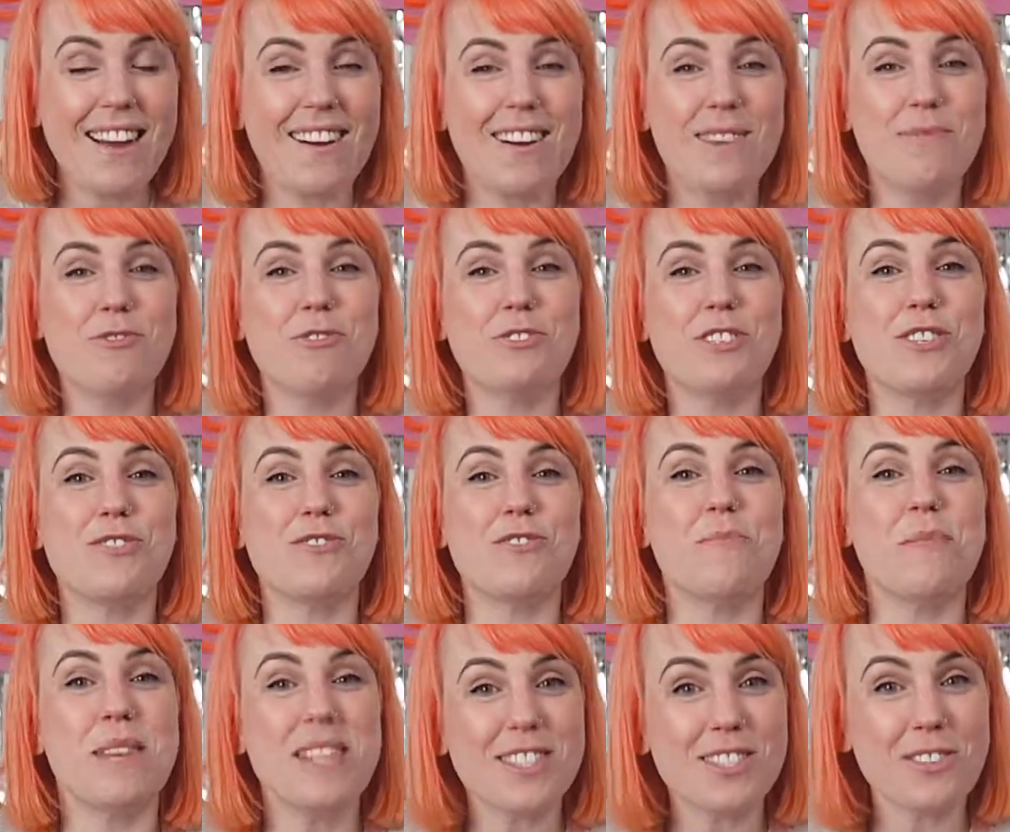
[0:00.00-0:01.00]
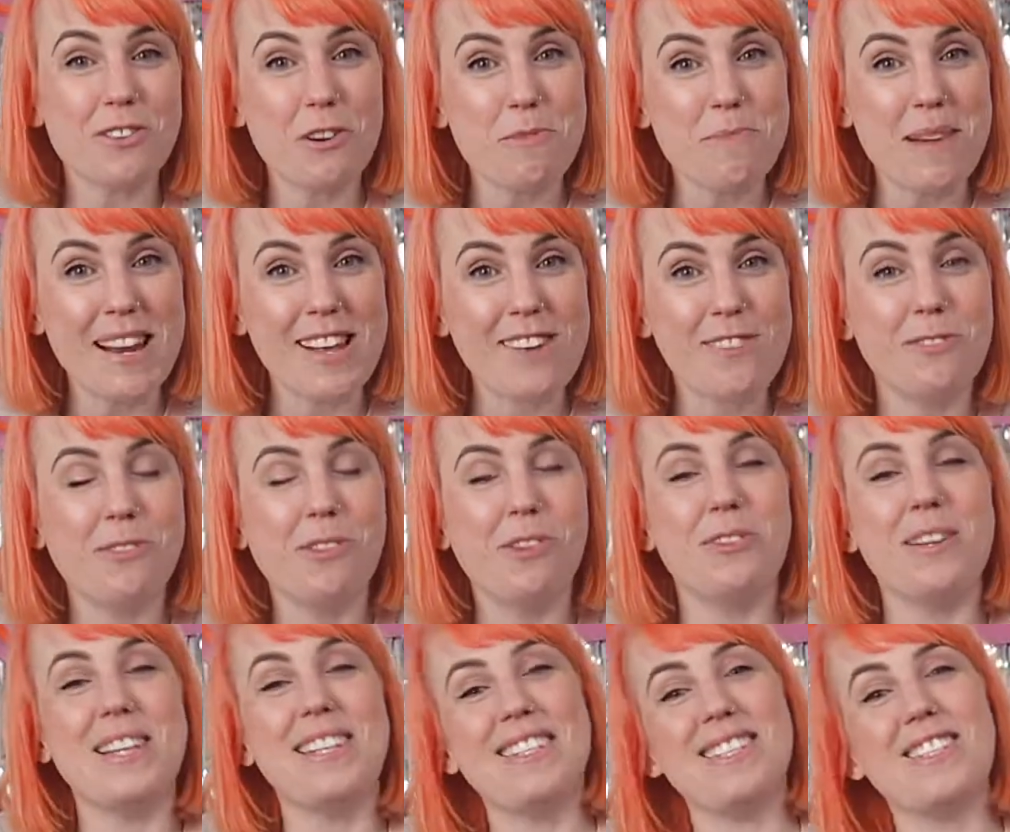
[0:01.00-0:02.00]
I'm Trish from It's Chromatical
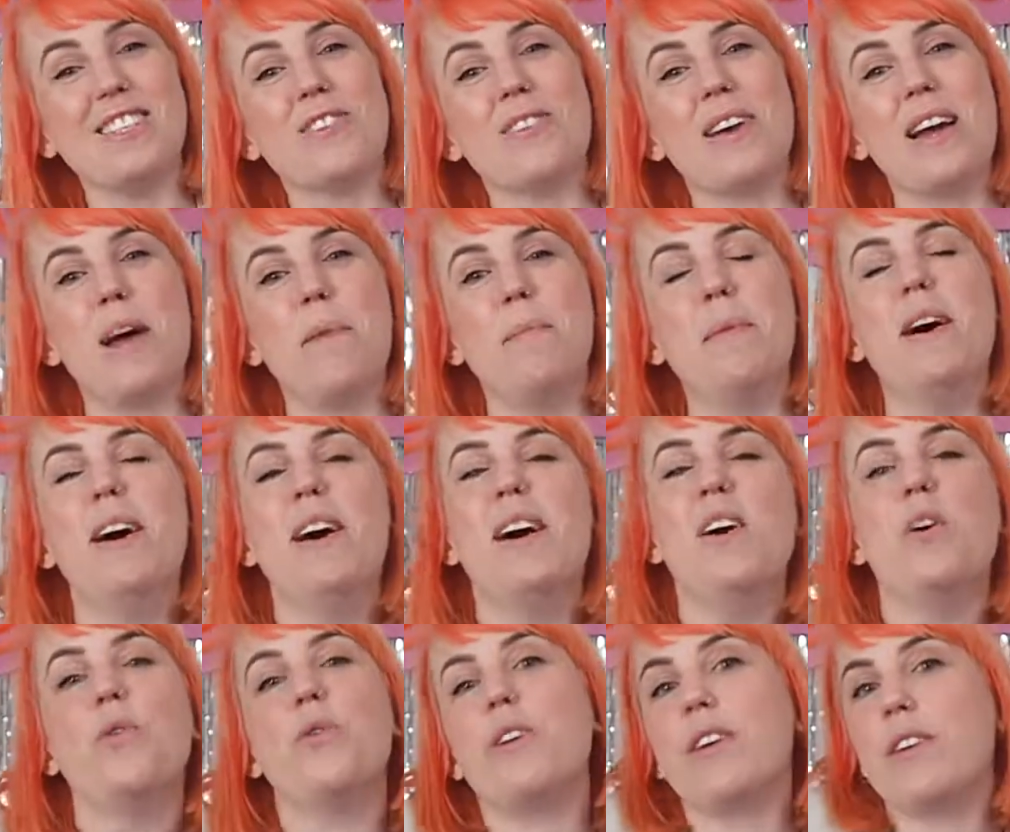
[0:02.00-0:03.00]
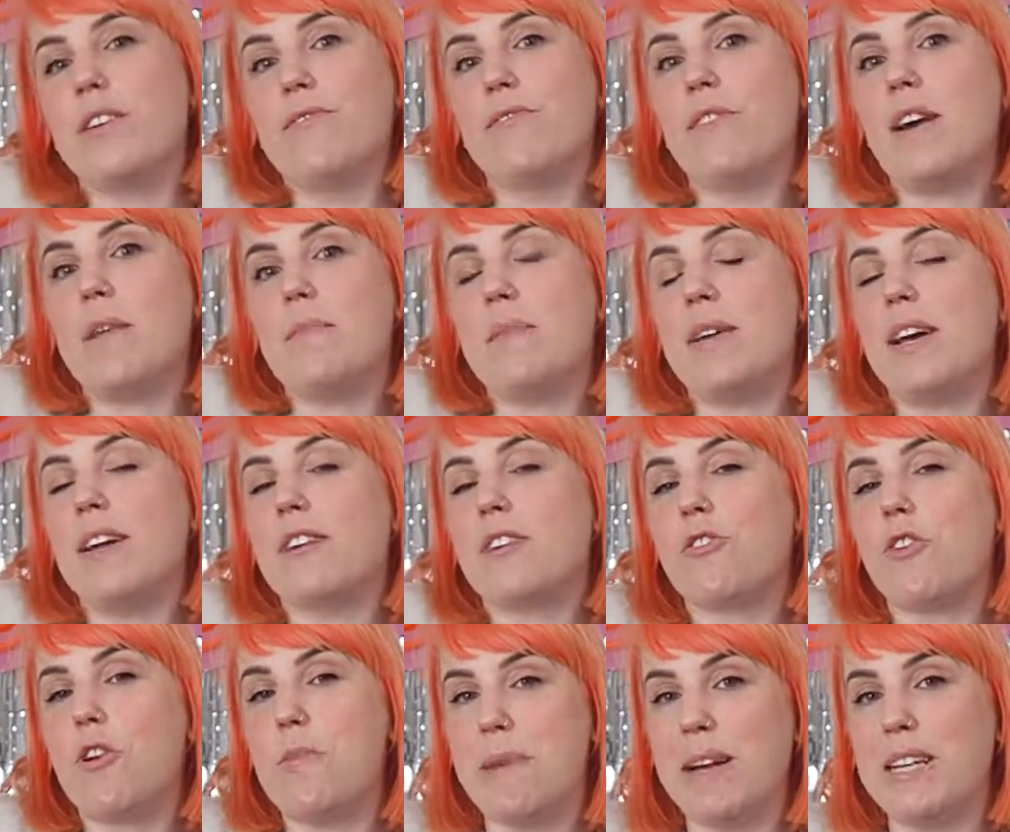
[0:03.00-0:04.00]
on Instagram, or you can find me at
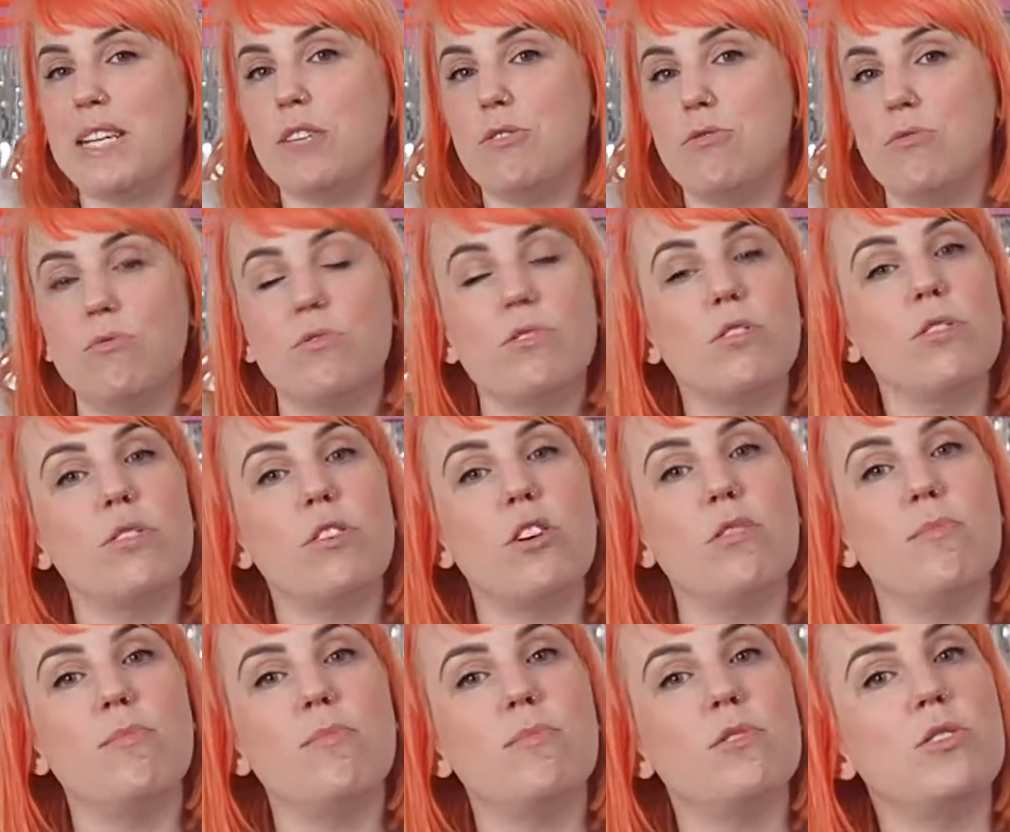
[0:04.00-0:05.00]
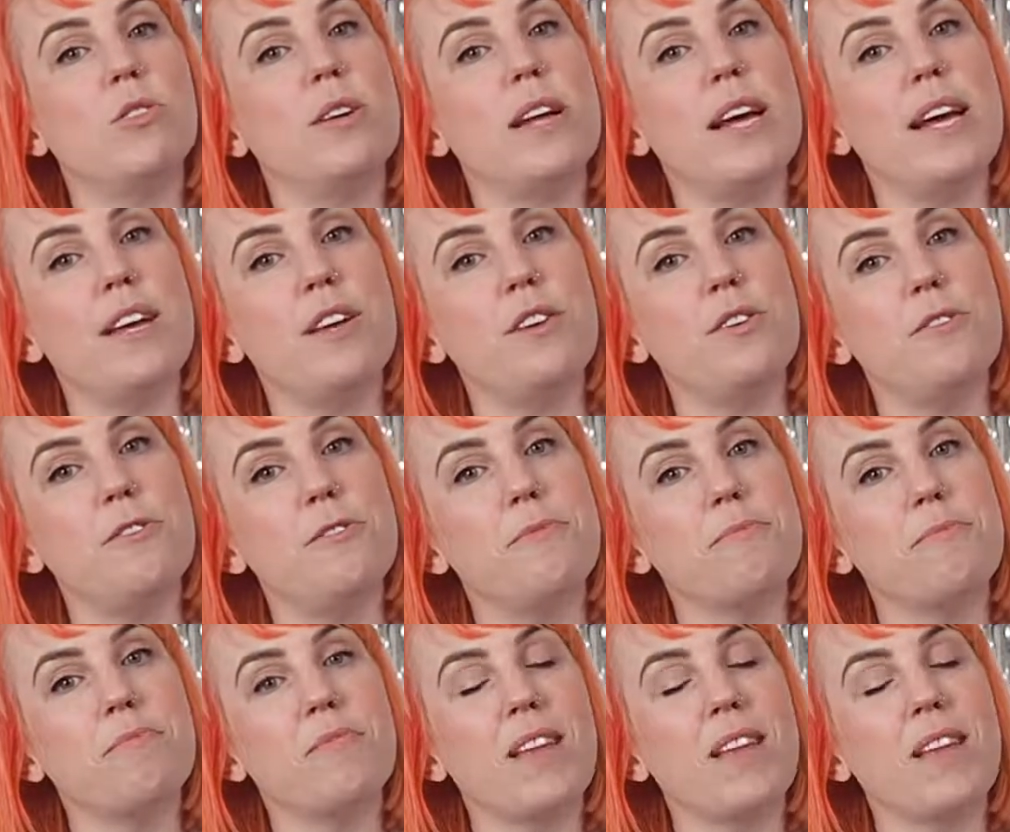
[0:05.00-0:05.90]
chromatical.com.au.